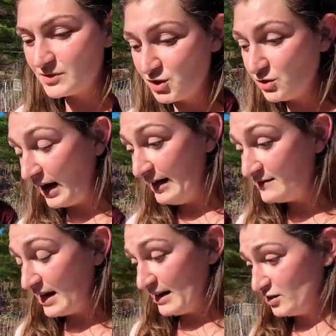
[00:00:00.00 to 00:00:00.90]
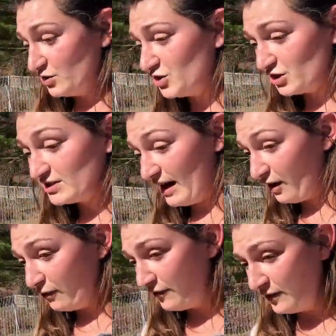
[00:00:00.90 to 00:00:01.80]
So you kind of diagnosed
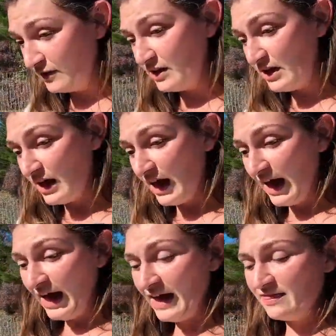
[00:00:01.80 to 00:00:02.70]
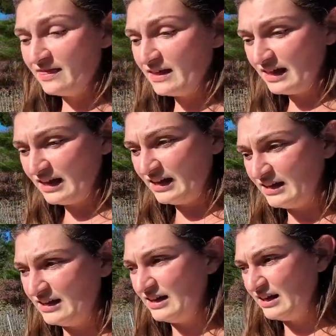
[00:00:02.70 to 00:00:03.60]
yourself, and
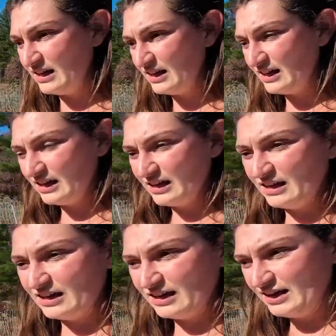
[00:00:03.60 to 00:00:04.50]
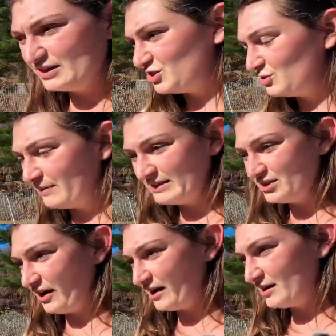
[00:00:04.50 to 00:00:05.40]
then do you mind
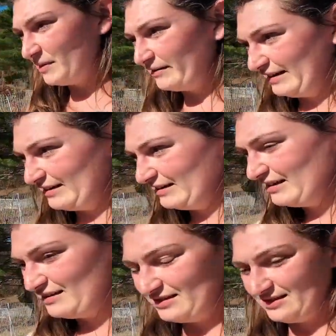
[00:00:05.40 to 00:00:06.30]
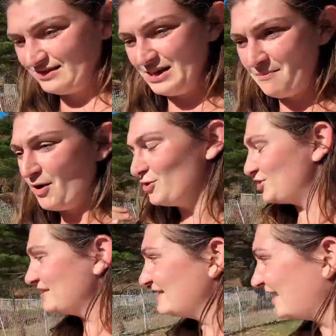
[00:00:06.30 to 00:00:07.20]
talking about like the
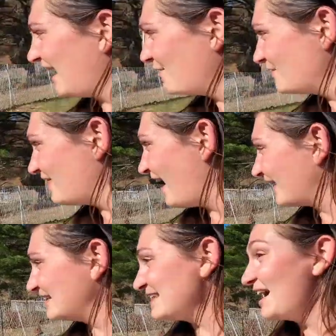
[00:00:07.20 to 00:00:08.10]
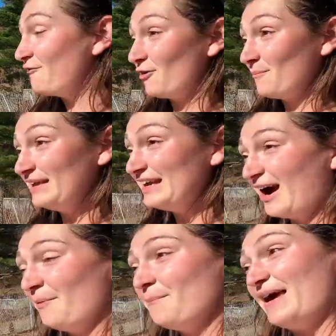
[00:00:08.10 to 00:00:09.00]
emotions that came with that? Because for me,
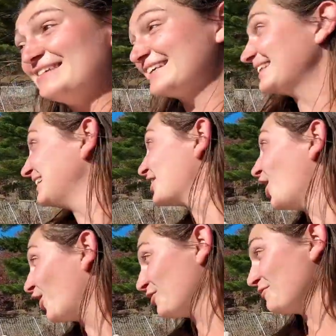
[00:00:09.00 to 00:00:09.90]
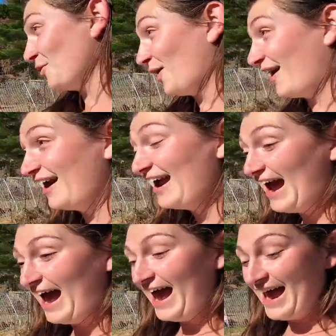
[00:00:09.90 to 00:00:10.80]
I'm basically a carnivore,
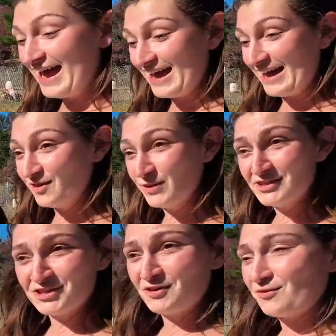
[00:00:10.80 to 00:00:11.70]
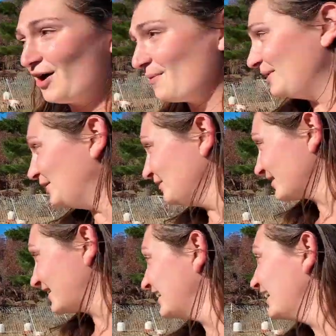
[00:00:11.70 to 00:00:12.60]
and we drink raw milk,